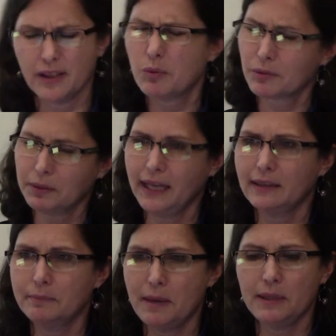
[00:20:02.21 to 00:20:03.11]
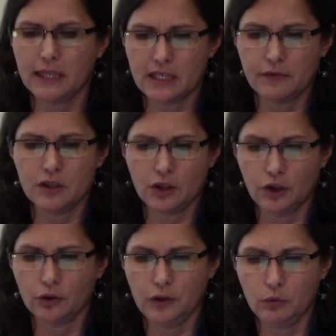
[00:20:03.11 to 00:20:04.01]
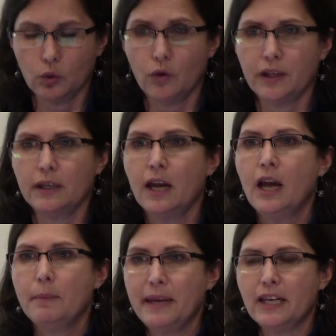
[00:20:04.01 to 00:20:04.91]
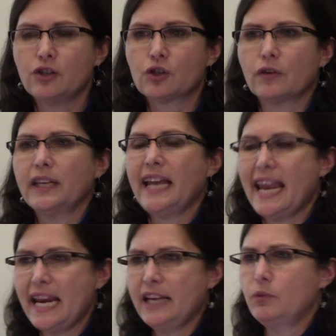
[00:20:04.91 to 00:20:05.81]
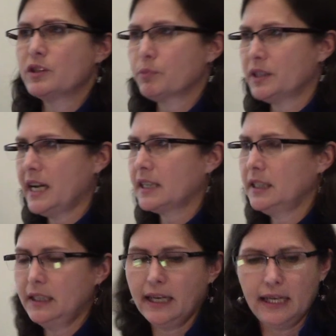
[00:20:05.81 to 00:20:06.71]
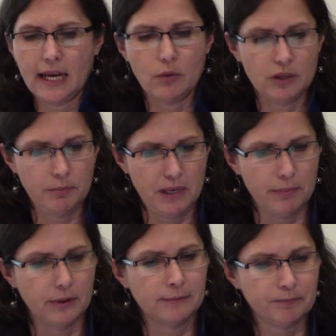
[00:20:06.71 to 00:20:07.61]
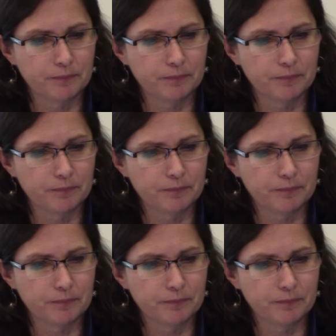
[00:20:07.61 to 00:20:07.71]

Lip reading: They were playing maybe less of a security role than making sure that aid was protected, getting out to people.